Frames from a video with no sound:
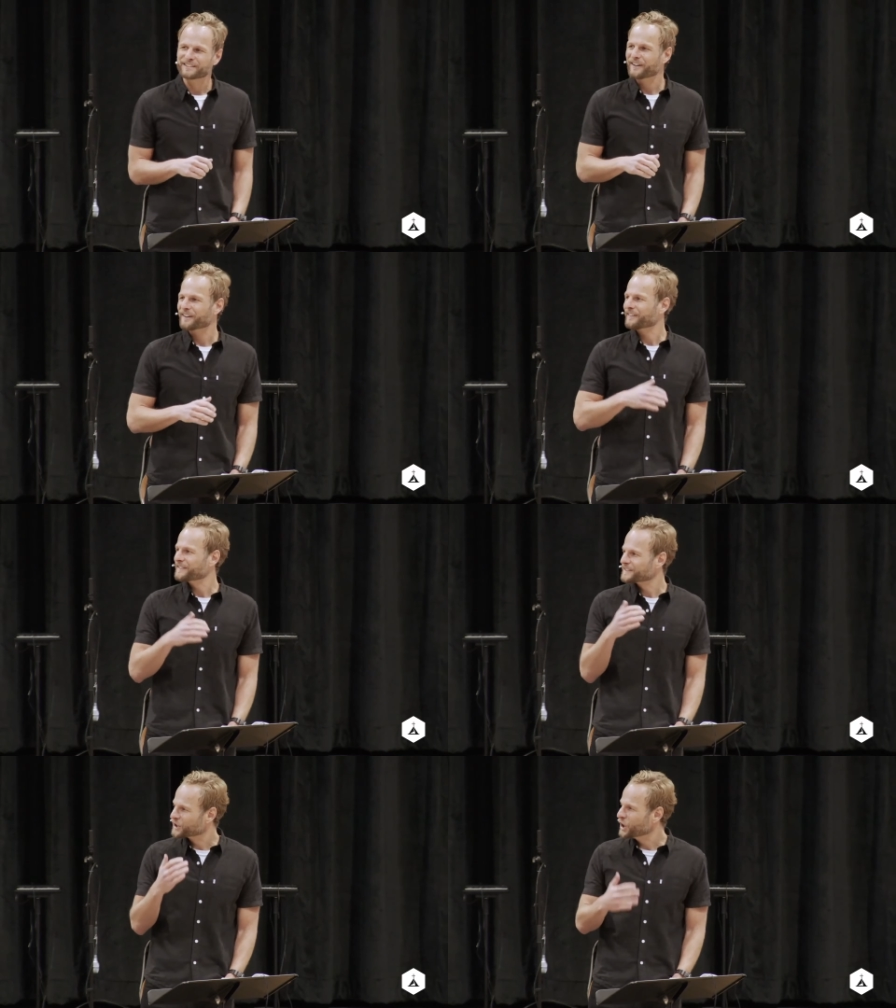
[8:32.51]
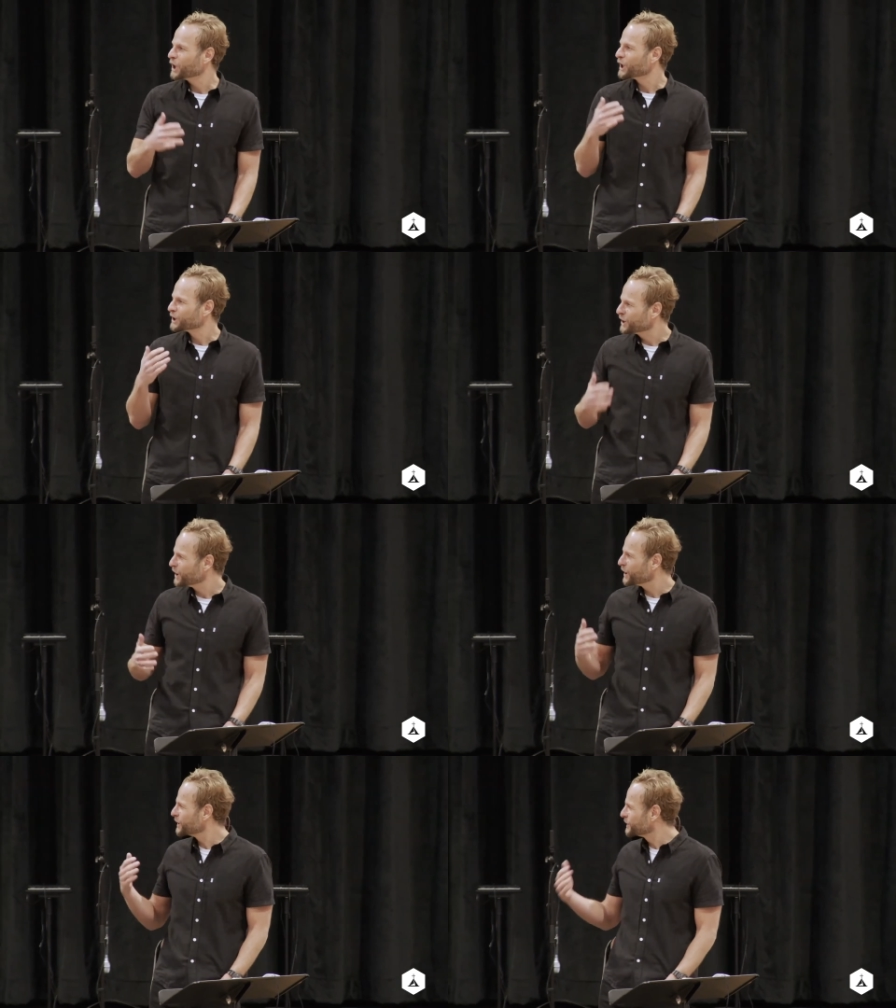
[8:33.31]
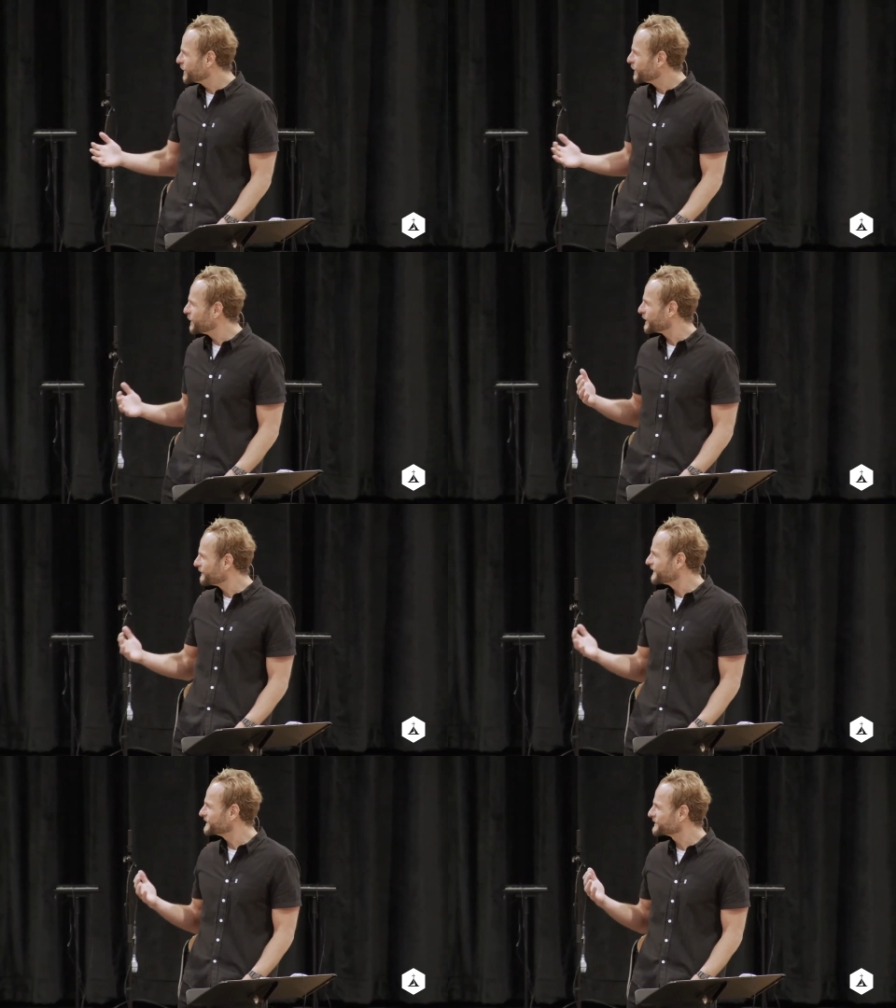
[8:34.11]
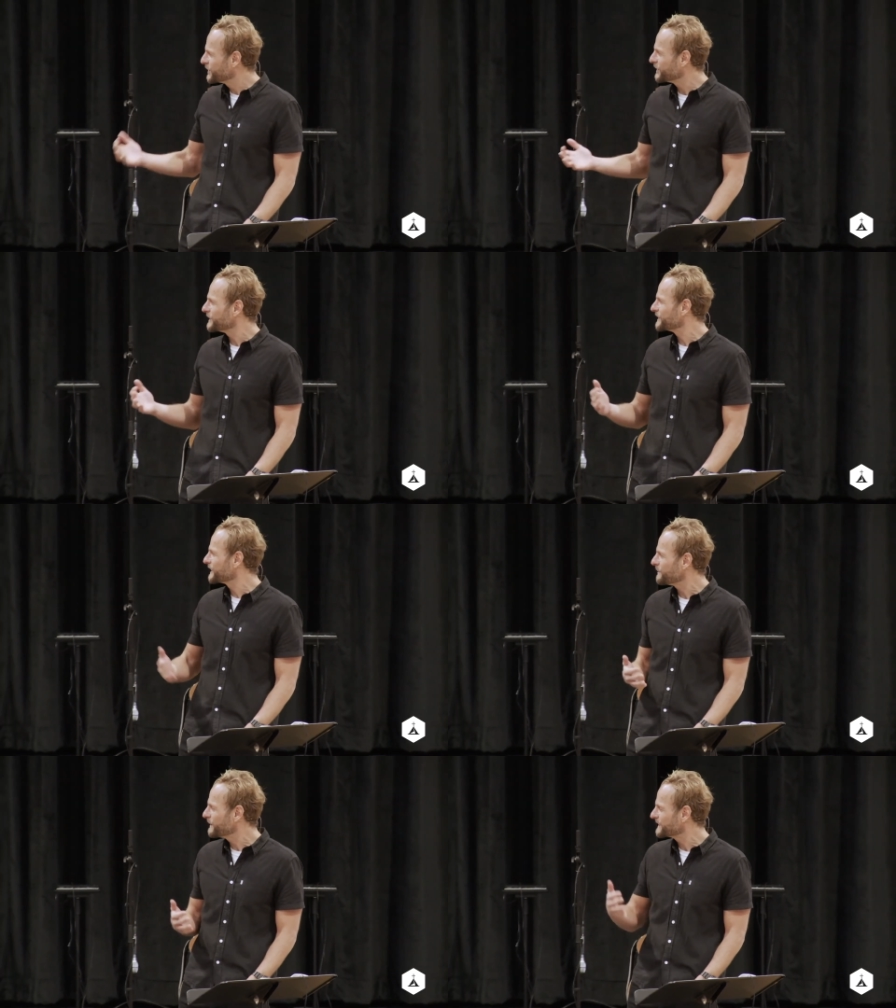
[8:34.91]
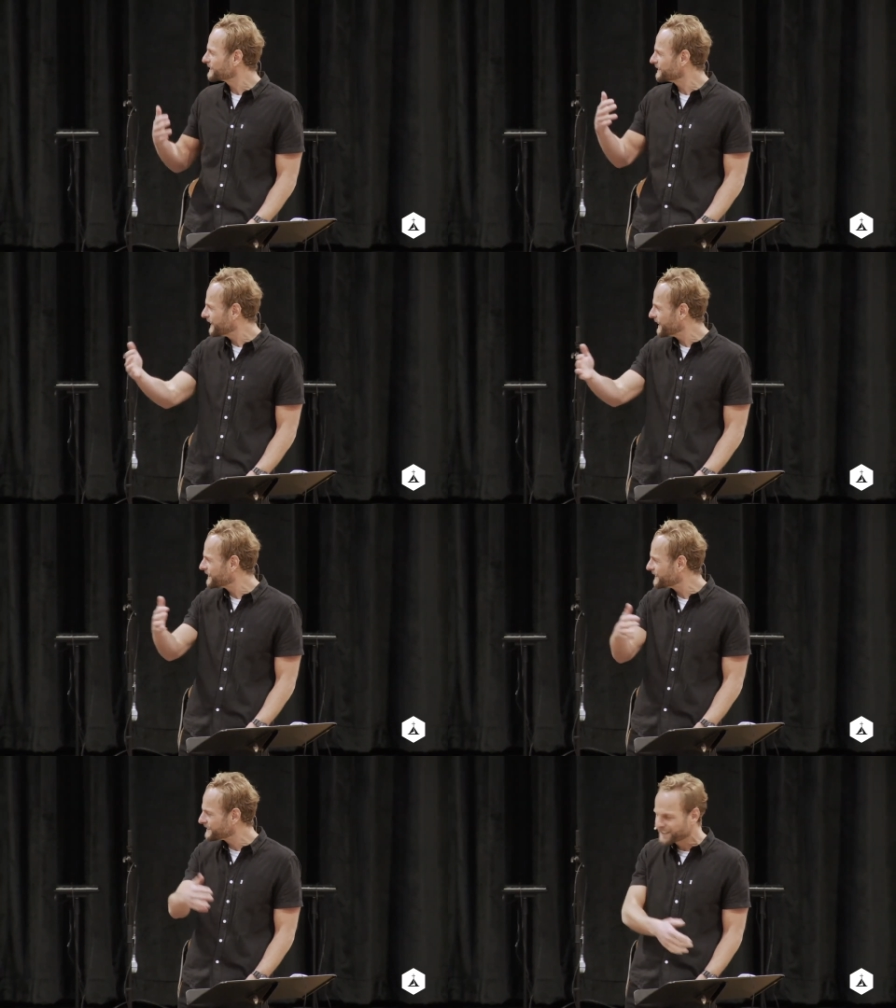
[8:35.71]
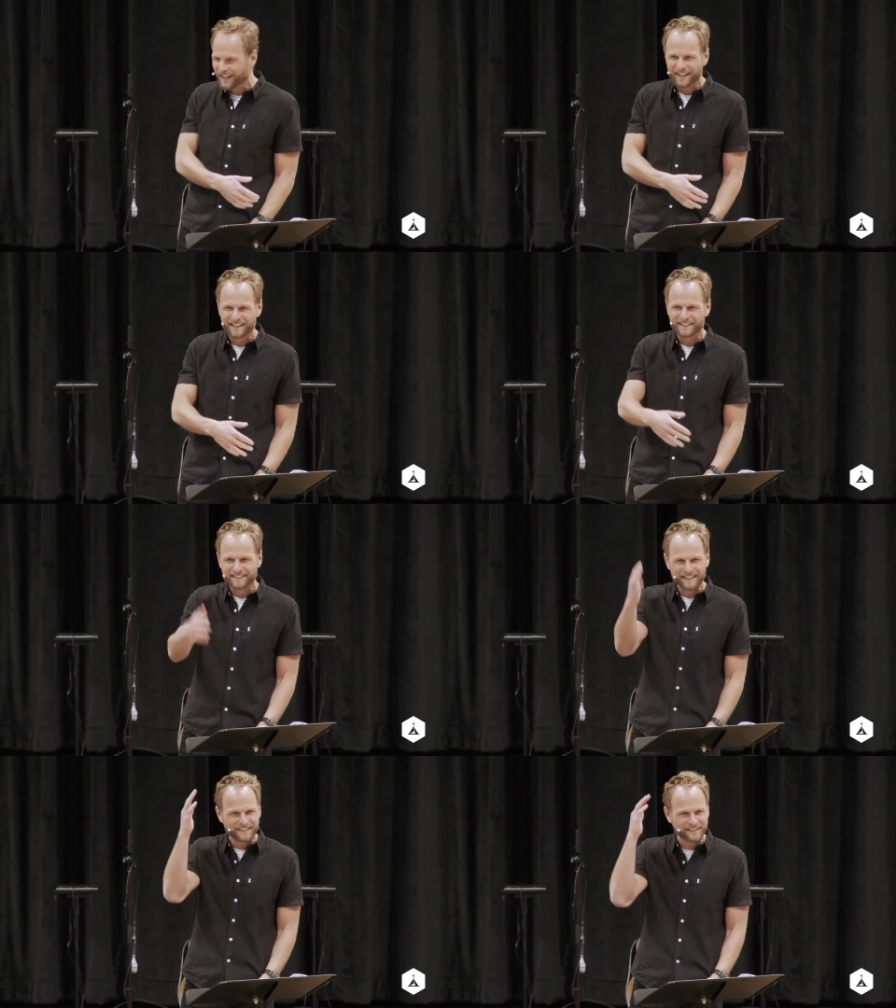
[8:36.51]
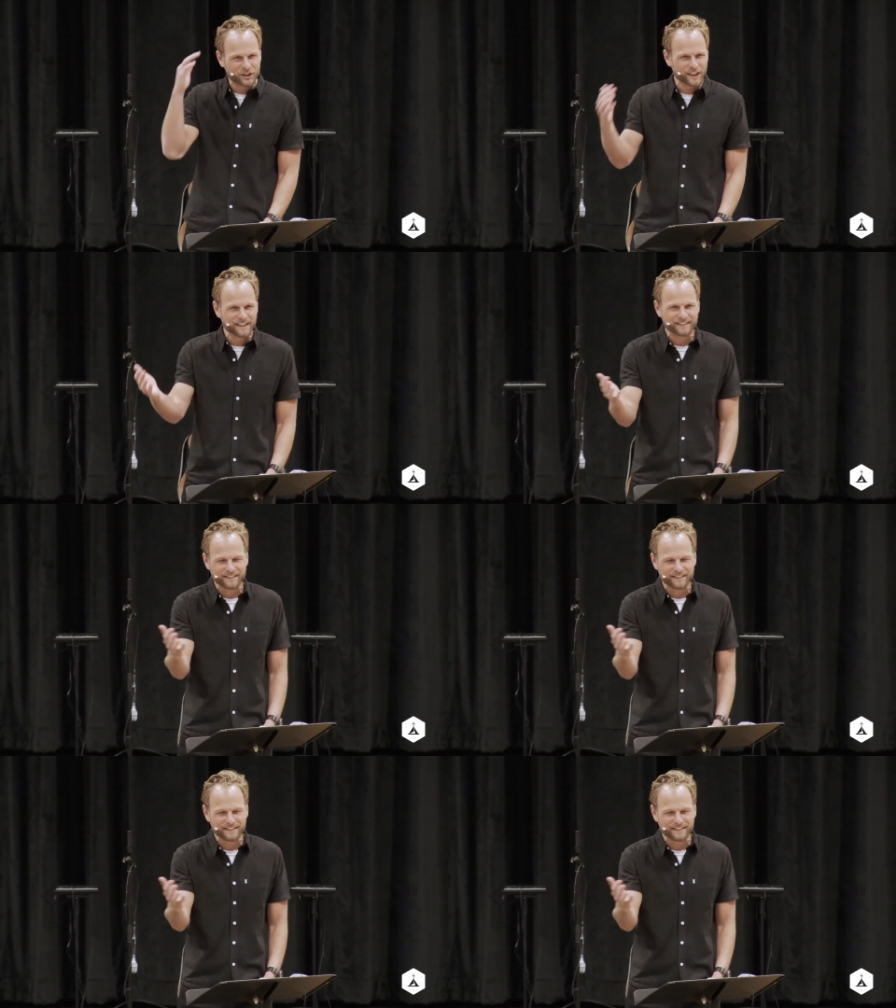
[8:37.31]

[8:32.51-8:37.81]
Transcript: narrative, everything's good, good, good, everything's good. God makes the land and the sky and the seas and the trees